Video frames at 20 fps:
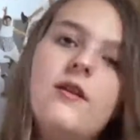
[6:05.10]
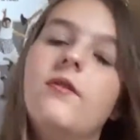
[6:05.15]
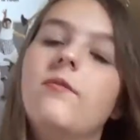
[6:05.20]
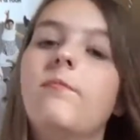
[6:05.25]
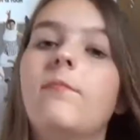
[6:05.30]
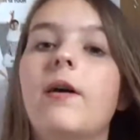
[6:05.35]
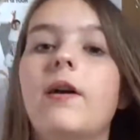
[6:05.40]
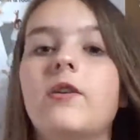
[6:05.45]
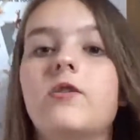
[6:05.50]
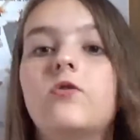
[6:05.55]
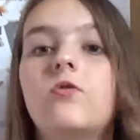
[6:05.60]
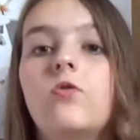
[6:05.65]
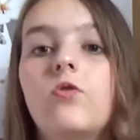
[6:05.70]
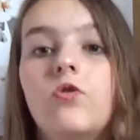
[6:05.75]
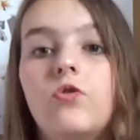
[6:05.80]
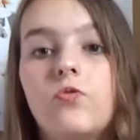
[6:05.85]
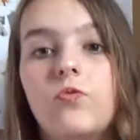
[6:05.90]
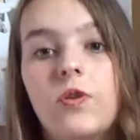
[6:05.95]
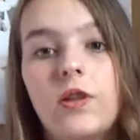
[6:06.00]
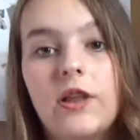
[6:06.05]
my school
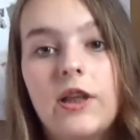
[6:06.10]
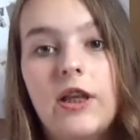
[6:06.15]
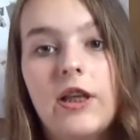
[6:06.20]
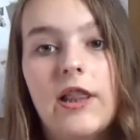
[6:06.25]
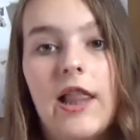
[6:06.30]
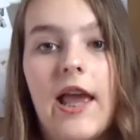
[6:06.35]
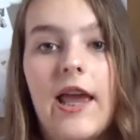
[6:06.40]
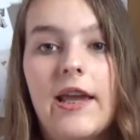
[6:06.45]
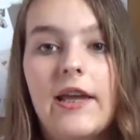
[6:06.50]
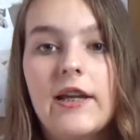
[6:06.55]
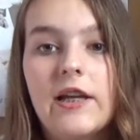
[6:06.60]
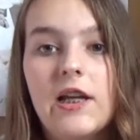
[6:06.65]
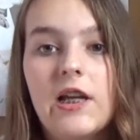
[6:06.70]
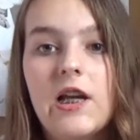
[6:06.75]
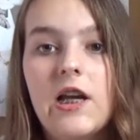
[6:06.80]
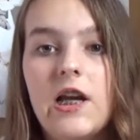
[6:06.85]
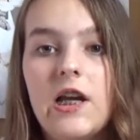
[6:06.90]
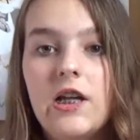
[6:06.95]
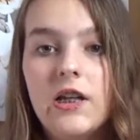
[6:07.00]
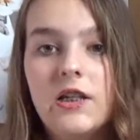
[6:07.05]
is really, like,
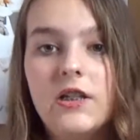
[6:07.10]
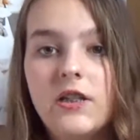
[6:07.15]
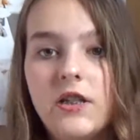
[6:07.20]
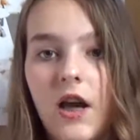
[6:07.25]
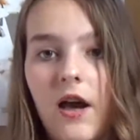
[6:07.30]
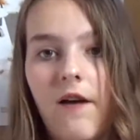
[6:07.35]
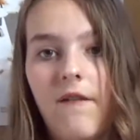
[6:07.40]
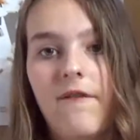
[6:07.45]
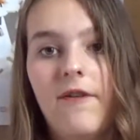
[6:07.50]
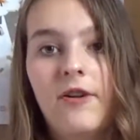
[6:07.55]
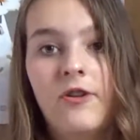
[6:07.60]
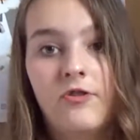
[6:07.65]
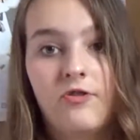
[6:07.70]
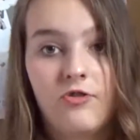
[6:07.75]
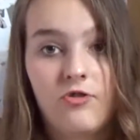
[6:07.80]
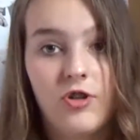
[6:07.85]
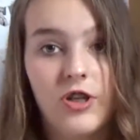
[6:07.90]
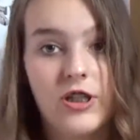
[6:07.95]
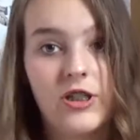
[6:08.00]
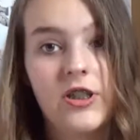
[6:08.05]
tough on the
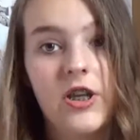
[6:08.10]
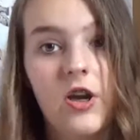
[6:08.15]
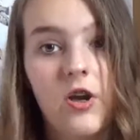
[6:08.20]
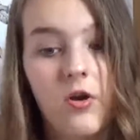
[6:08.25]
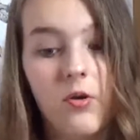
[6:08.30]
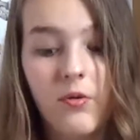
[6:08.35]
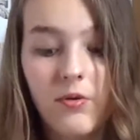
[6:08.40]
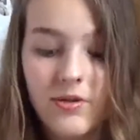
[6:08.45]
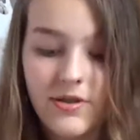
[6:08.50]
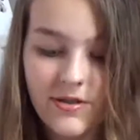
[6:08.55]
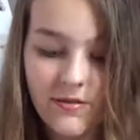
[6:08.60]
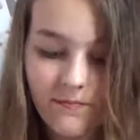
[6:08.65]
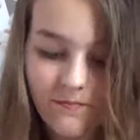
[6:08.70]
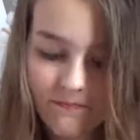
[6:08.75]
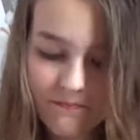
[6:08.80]
dress codes,